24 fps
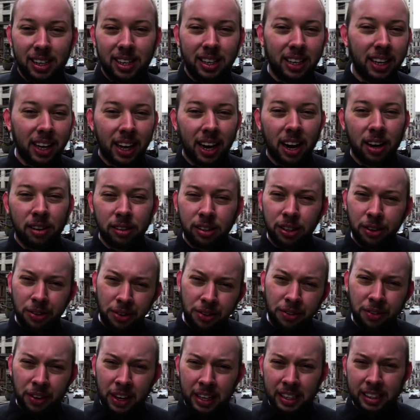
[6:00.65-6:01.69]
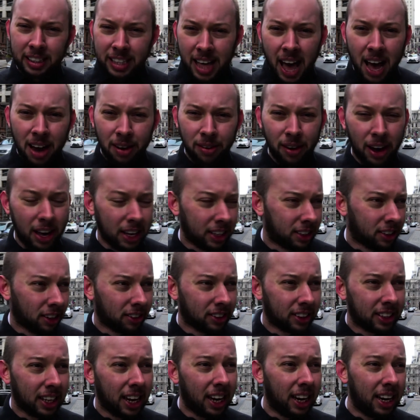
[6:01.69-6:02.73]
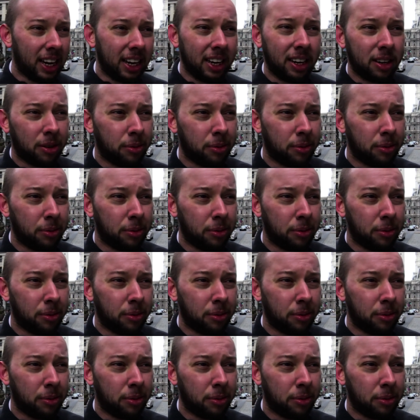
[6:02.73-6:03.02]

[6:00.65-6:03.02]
you know, do things that way. So it's a little